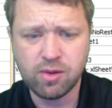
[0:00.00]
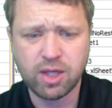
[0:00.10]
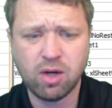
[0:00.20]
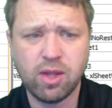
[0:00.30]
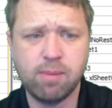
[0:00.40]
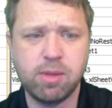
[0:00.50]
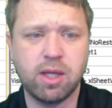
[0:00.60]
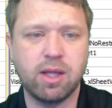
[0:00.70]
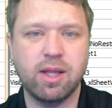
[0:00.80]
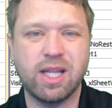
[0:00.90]
They call that
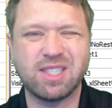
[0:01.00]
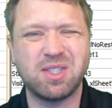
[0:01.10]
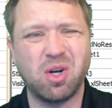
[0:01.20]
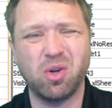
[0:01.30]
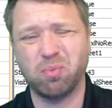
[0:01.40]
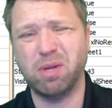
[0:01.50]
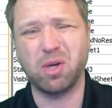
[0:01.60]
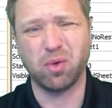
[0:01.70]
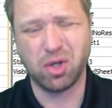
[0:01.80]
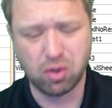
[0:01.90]
being
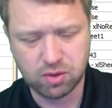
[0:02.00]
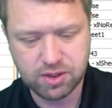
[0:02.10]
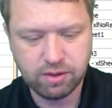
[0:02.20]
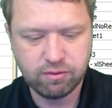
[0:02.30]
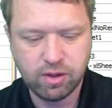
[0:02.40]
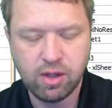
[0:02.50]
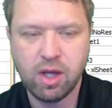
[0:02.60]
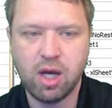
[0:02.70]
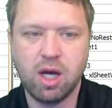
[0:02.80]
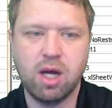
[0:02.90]
recursive.
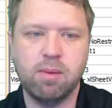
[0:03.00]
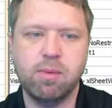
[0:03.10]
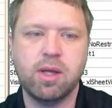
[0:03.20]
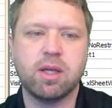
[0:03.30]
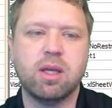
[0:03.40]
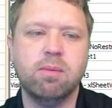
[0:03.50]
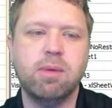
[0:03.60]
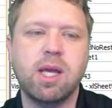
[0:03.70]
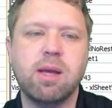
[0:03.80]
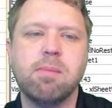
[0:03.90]
Can
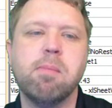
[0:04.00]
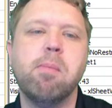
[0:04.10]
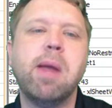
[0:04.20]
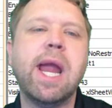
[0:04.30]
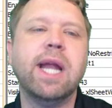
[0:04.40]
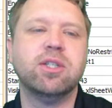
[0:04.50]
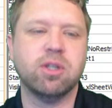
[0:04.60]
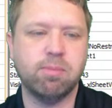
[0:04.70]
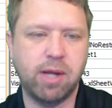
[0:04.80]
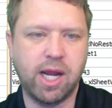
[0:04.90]
be a
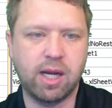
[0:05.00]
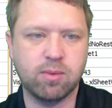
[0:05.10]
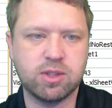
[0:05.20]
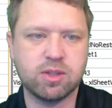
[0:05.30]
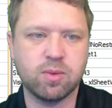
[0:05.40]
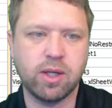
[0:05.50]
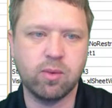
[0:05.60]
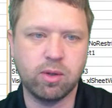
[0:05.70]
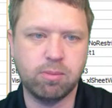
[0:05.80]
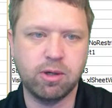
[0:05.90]
major pain, which is why
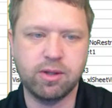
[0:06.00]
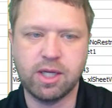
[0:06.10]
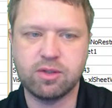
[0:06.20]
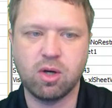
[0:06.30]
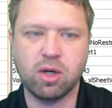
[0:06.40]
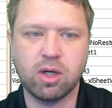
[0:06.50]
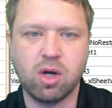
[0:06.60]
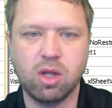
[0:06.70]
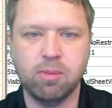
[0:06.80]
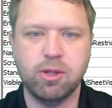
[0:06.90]
you want to put in that target
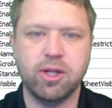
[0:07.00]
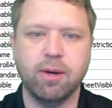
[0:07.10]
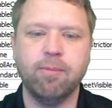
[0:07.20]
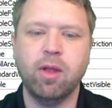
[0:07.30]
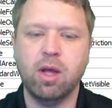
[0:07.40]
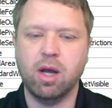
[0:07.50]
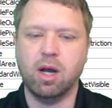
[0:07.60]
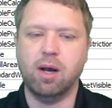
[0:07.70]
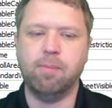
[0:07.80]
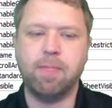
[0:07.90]
column in there.
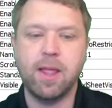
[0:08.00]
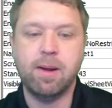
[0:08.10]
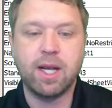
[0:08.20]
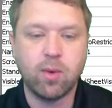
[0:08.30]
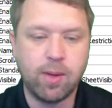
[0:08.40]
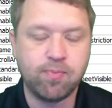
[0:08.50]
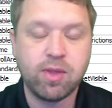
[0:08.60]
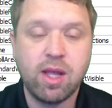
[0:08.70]
Anyway,